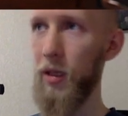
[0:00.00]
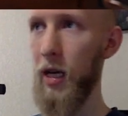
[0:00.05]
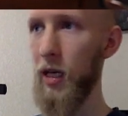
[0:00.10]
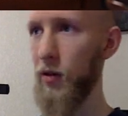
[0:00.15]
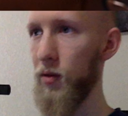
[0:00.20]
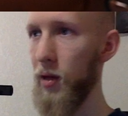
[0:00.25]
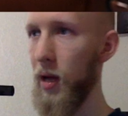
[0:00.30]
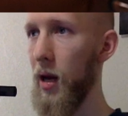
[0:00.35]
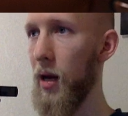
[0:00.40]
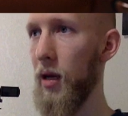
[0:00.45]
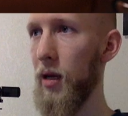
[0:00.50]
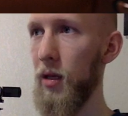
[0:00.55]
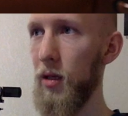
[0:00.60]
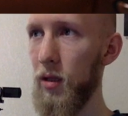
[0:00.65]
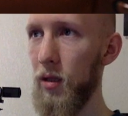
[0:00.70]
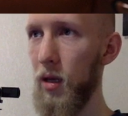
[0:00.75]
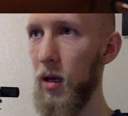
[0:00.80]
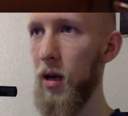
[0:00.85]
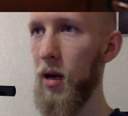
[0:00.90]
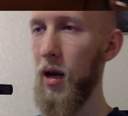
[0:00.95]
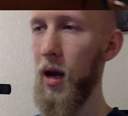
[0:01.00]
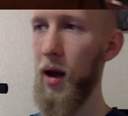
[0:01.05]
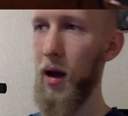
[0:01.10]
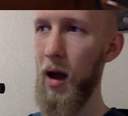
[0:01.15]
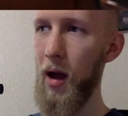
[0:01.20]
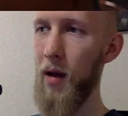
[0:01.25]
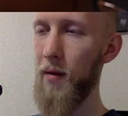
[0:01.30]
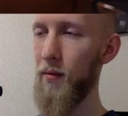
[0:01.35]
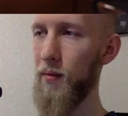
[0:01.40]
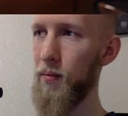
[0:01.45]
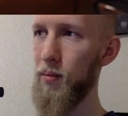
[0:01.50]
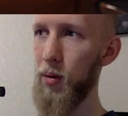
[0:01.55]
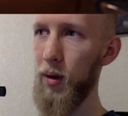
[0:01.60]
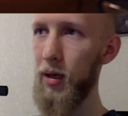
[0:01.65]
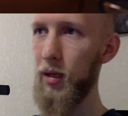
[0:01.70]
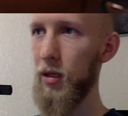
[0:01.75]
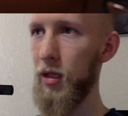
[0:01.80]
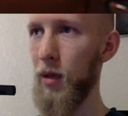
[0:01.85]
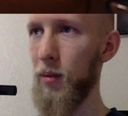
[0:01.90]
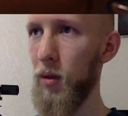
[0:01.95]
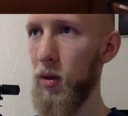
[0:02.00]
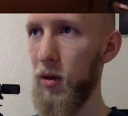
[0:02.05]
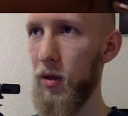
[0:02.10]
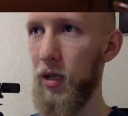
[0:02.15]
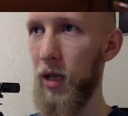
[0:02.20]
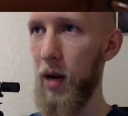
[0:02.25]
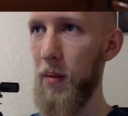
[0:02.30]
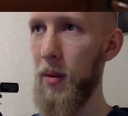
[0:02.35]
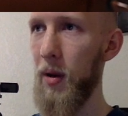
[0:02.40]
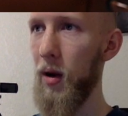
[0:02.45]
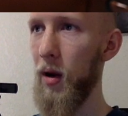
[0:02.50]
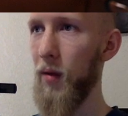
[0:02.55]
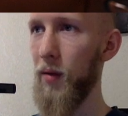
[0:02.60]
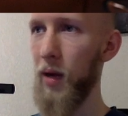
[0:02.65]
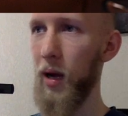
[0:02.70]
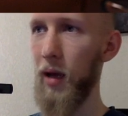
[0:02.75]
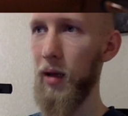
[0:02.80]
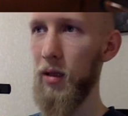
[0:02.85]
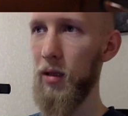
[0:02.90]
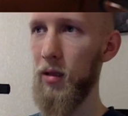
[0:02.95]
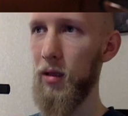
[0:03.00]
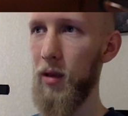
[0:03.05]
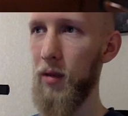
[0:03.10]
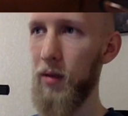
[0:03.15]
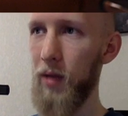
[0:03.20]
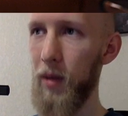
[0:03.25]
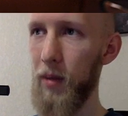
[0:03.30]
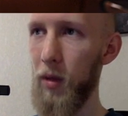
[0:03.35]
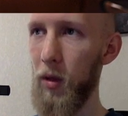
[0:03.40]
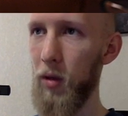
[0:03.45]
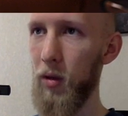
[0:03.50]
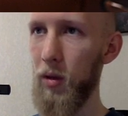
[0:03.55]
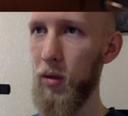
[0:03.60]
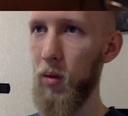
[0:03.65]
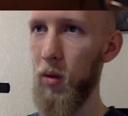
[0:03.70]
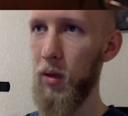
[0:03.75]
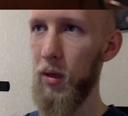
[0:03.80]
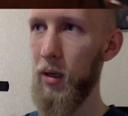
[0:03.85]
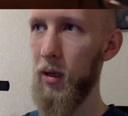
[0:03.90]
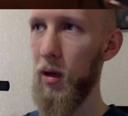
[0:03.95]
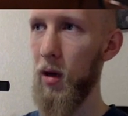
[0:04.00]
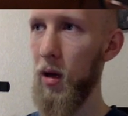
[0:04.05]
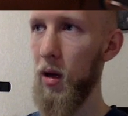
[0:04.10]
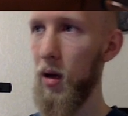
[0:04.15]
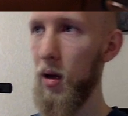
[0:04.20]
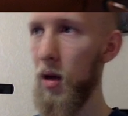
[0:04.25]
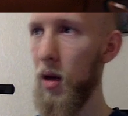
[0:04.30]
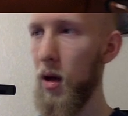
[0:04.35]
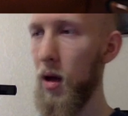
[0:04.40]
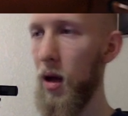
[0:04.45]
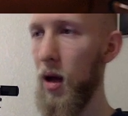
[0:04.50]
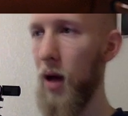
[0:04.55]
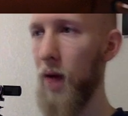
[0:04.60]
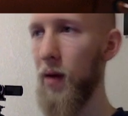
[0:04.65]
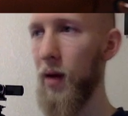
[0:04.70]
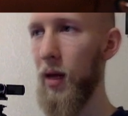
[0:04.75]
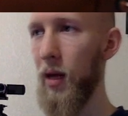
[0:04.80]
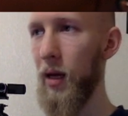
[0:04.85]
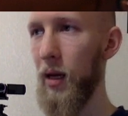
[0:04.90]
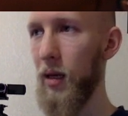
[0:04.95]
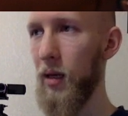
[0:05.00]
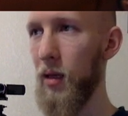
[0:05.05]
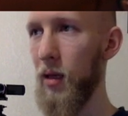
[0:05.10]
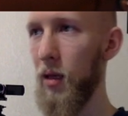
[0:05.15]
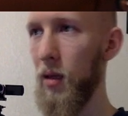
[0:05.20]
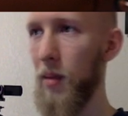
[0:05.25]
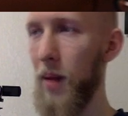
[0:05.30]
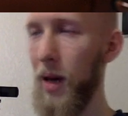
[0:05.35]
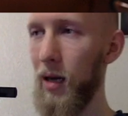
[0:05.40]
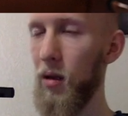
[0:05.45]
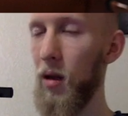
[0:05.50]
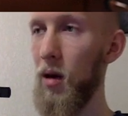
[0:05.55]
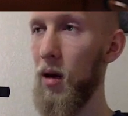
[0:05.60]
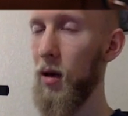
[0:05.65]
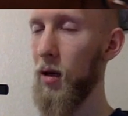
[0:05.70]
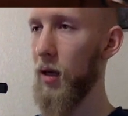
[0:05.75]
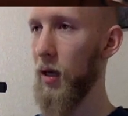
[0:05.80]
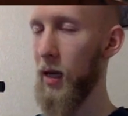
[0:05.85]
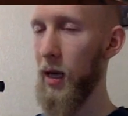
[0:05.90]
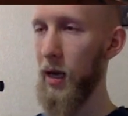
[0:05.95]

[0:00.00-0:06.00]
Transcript: tasks for that is, I have a pretty similar setup here. I've got stuff that I'm currently working on. I've got like the backlog.